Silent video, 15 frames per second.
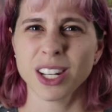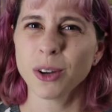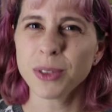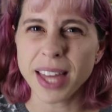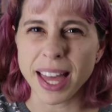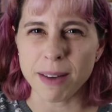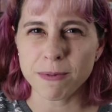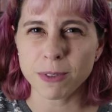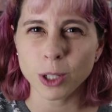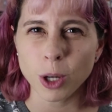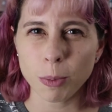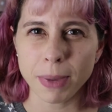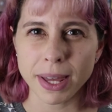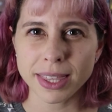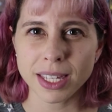you know, the
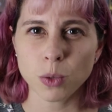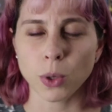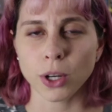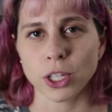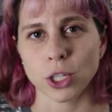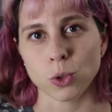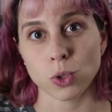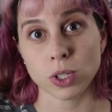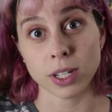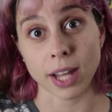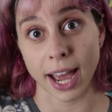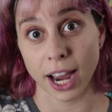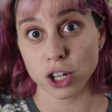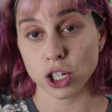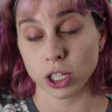envelope method where you
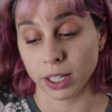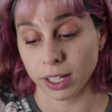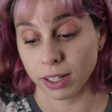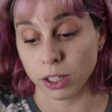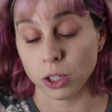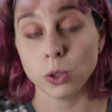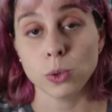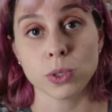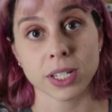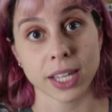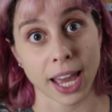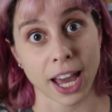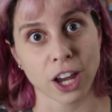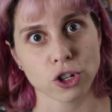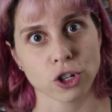actually use
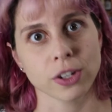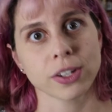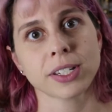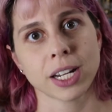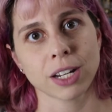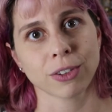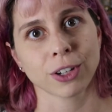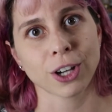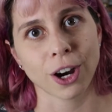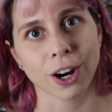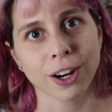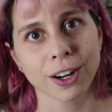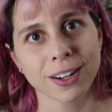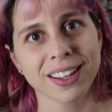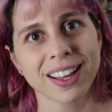cash instead of a
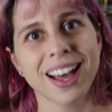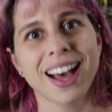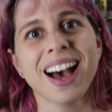card.